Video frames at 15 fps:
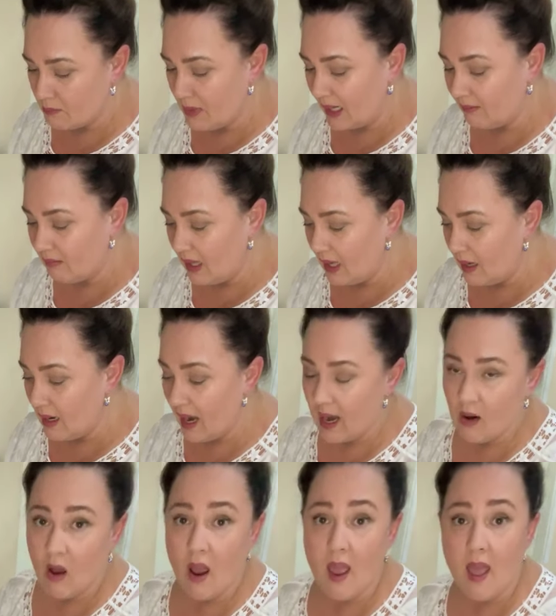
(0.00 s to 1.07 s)
back then, and
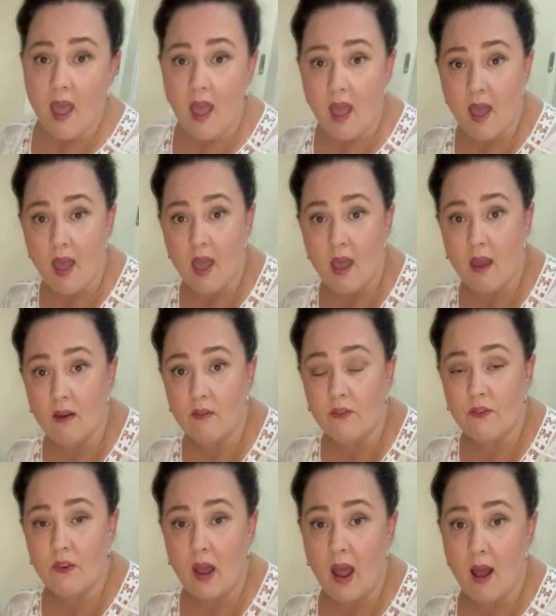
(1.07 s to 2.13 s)
I have